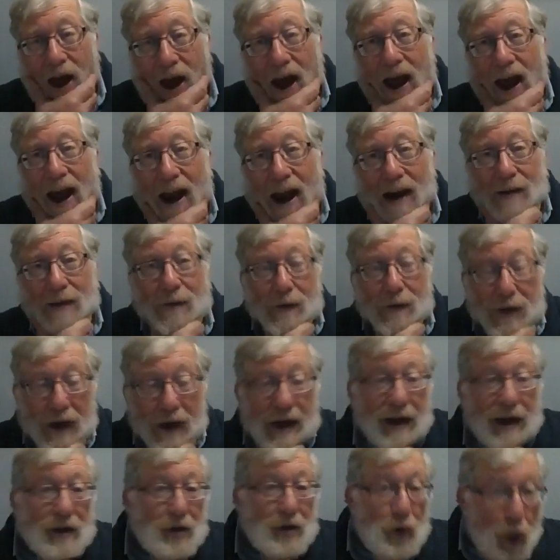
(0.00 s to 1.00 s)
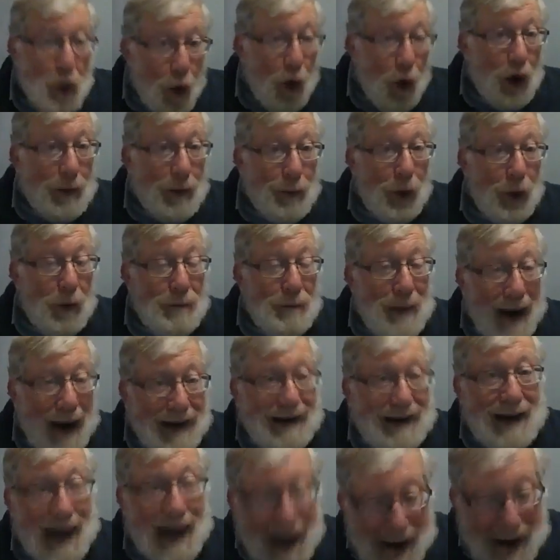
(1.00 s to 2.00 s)
and the normal
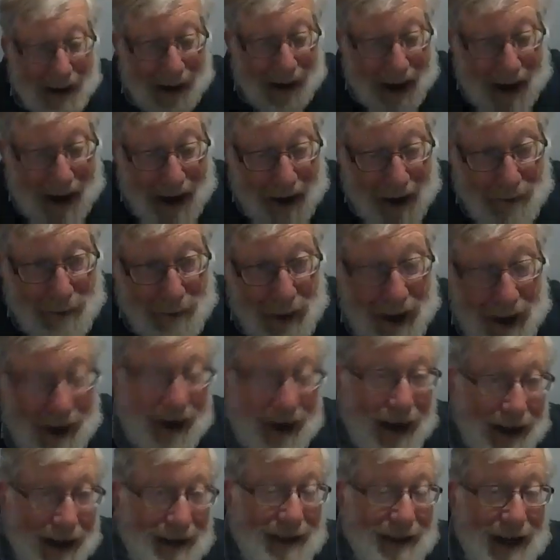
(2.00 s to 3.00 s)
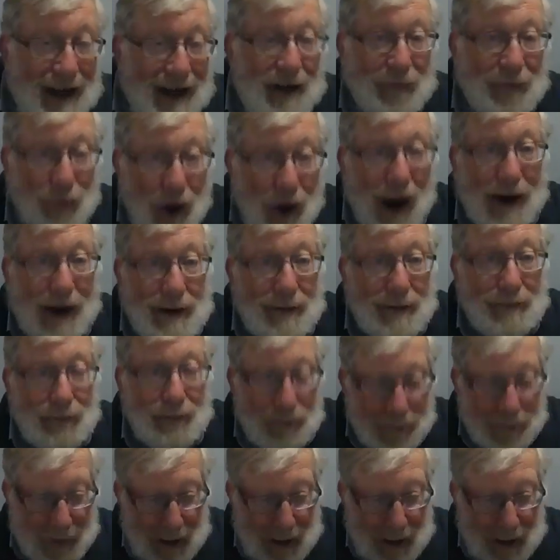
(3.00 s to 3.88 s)
Beit Lechem is in Ephraim.